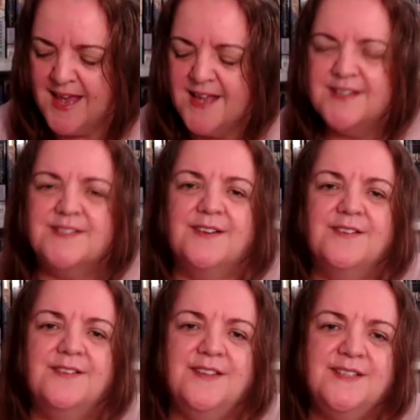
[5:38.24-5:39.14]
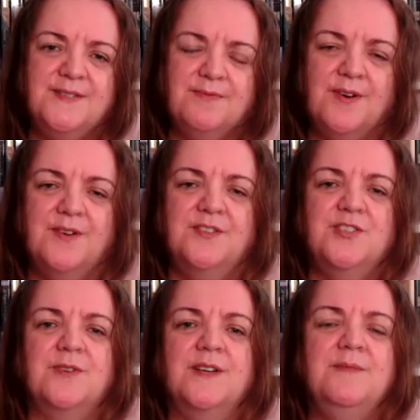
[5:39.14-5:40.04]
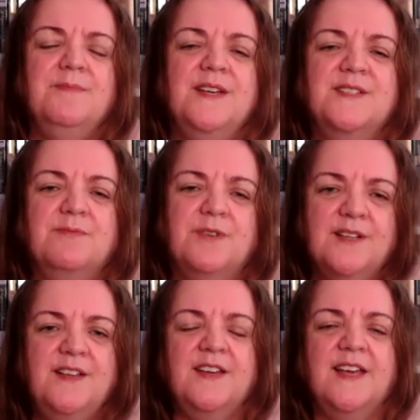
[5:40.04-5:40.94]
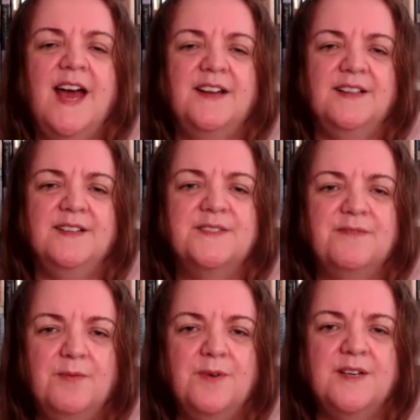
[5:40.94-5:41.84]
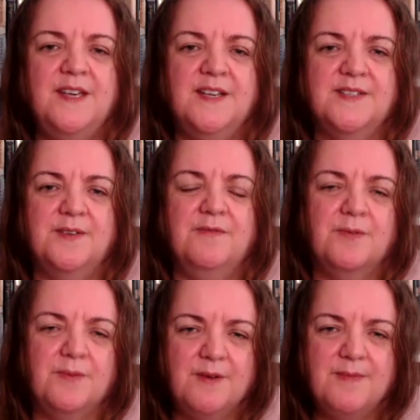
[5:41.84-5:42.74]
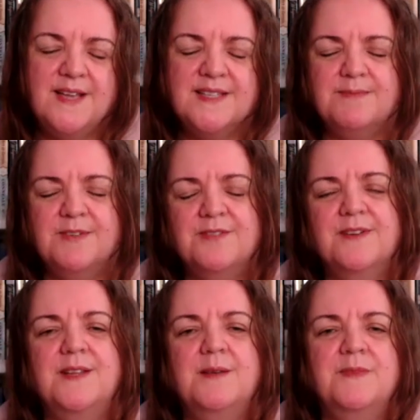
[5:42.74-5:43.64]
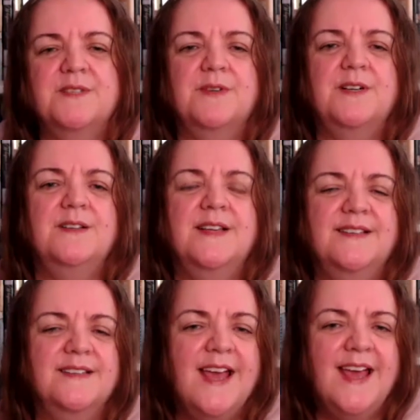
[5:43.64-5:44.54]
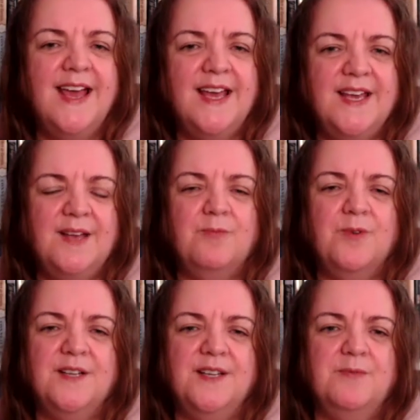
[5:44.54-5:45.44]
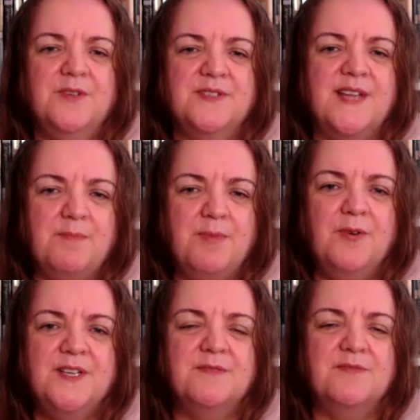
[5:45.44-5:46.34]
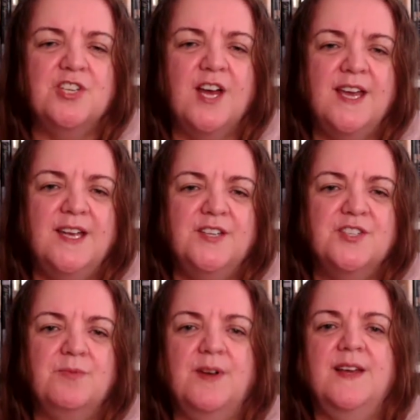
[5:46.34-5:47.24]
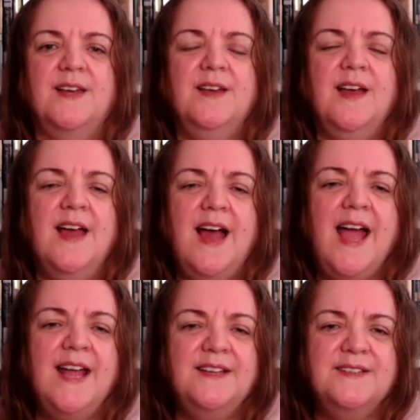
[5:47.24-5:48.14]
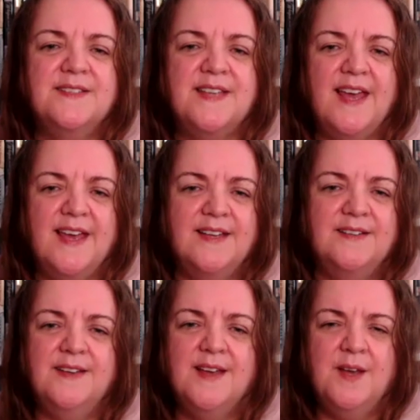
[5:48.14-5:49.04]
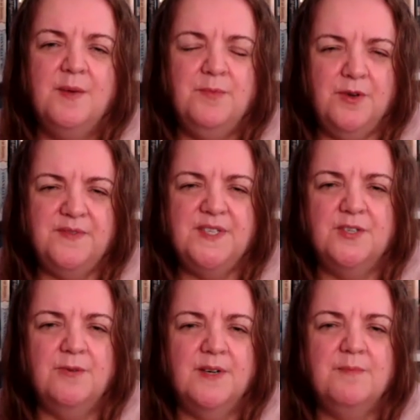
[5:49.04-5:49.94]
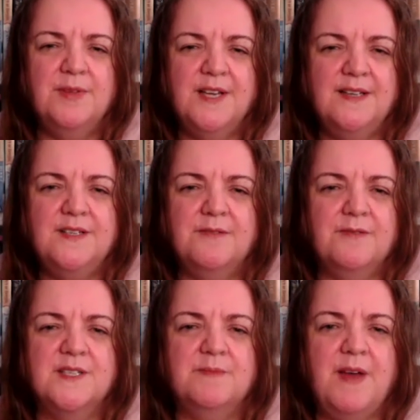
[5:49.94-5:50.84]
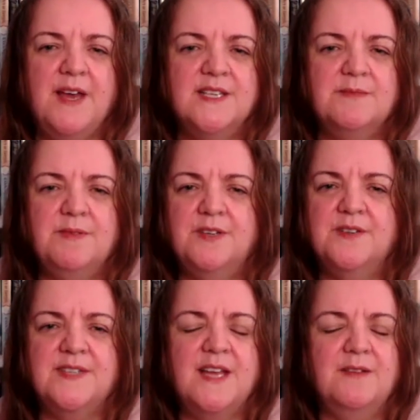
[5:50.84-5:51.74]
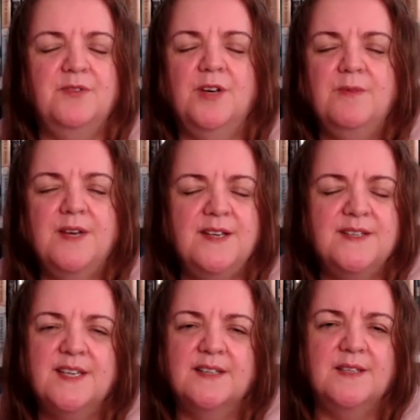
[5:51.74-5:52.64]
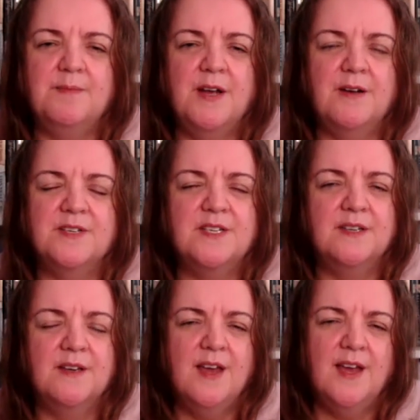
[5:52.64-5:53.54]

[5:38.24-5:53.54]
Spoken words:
So this road trip is really the catalyst for what kicks off the romance between them as well. And it really was that point of change where Aiden's head moves into a completely different space because out of nowhere, he's suddenly parenting